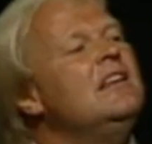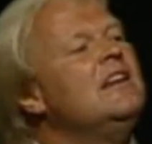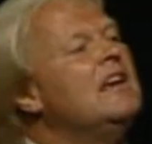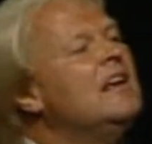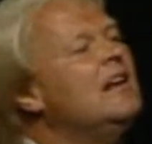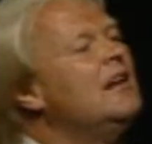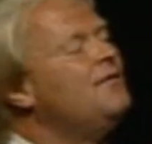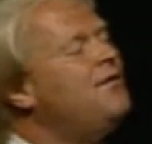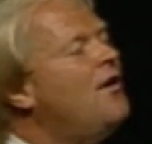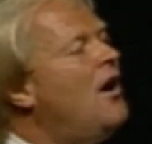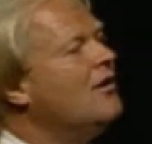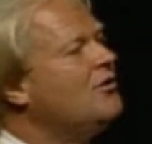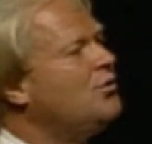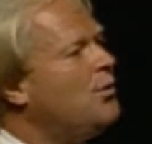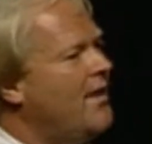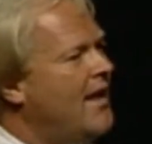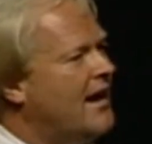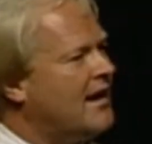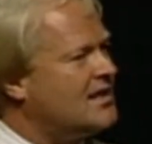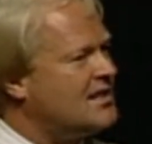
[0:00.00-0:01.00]
to get involved
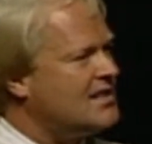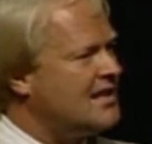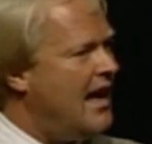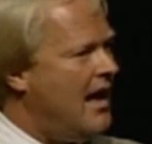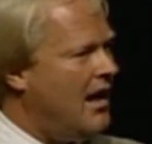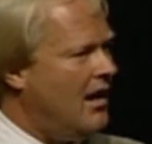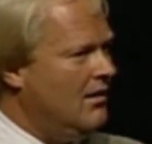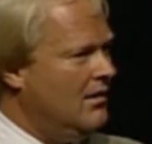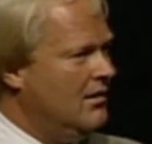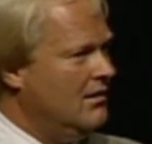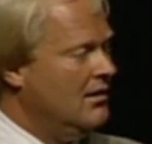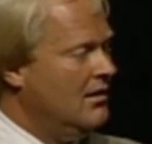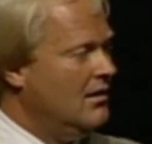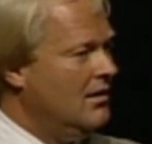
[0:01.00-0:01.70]
with Excel,